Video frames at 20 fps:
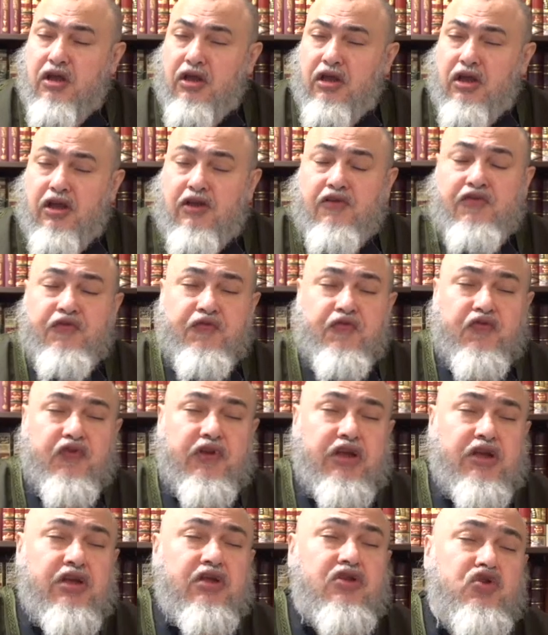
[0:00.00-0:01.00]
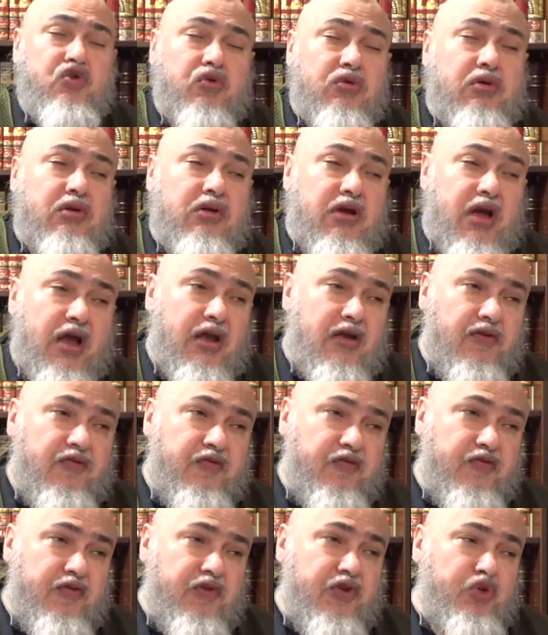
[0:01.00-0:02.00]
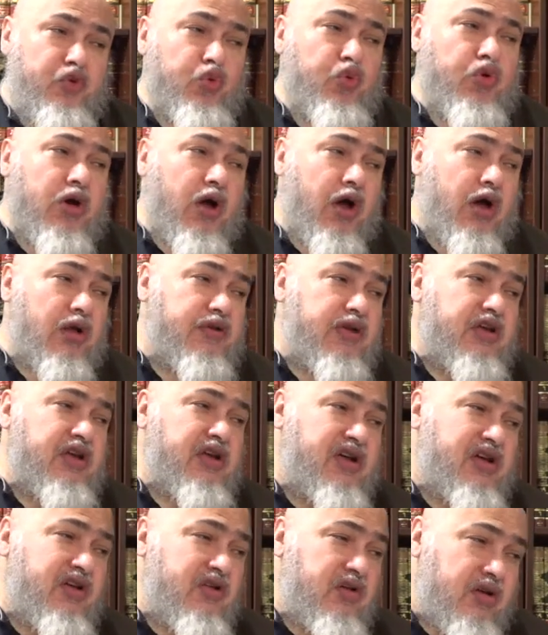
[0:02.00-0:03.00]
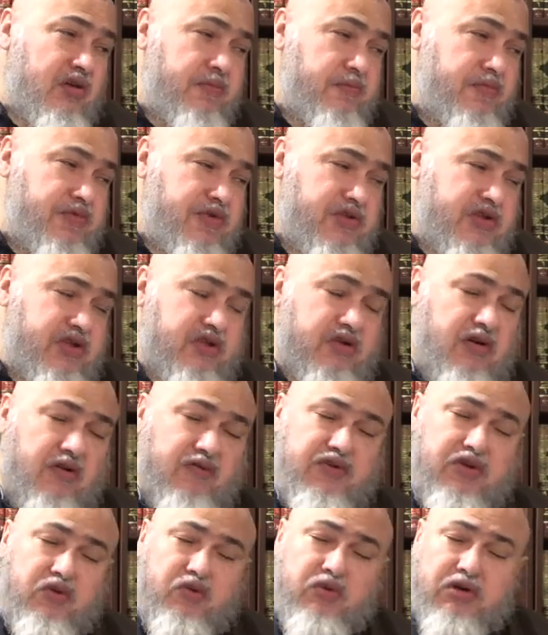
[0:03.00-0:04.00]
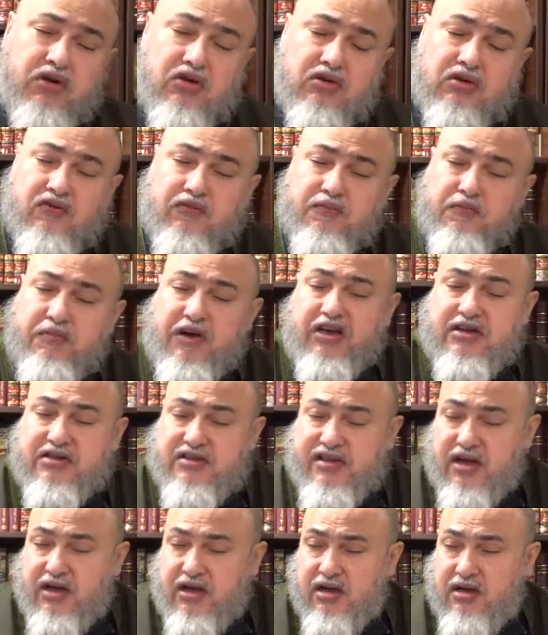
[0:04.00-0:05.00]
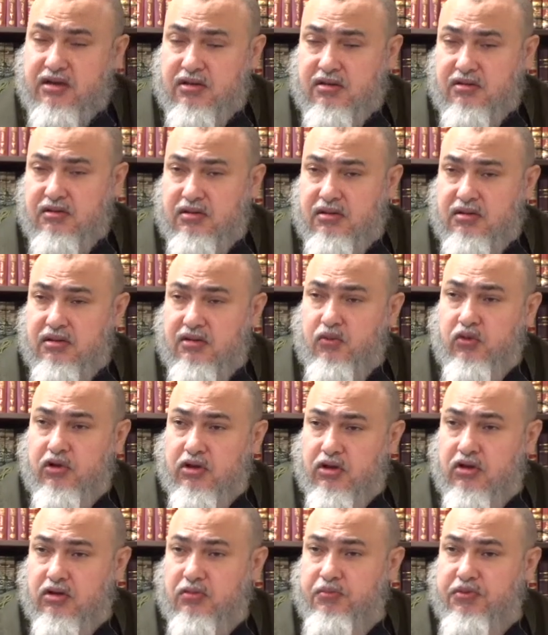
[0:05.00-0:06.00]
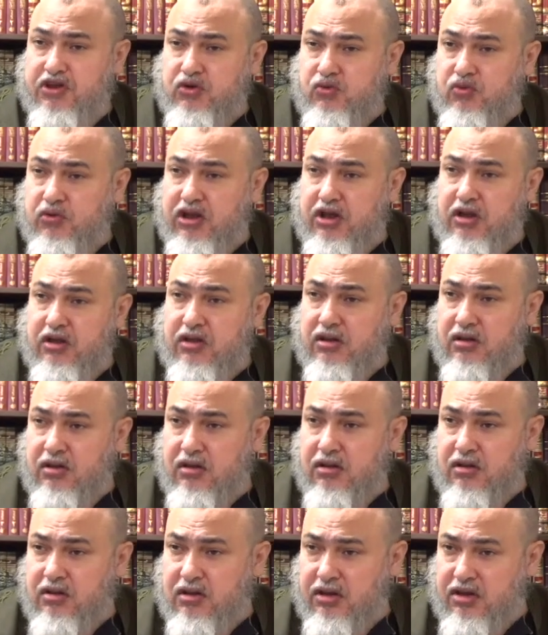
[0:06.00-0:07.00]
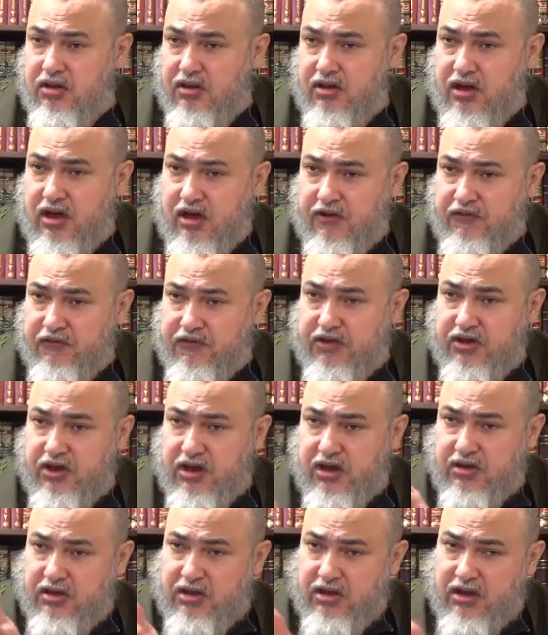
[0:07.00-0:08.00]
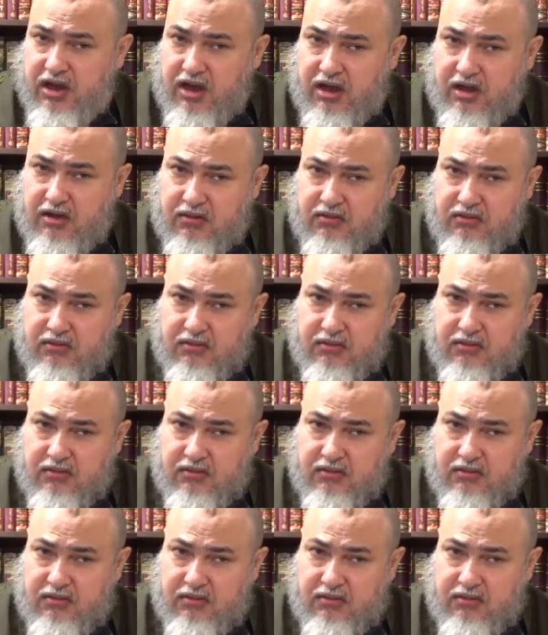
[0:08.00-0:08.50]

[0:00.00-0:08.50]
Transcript: If in your life you caught a glimpse of the world of Barzakh, the world between the hereafter and the now,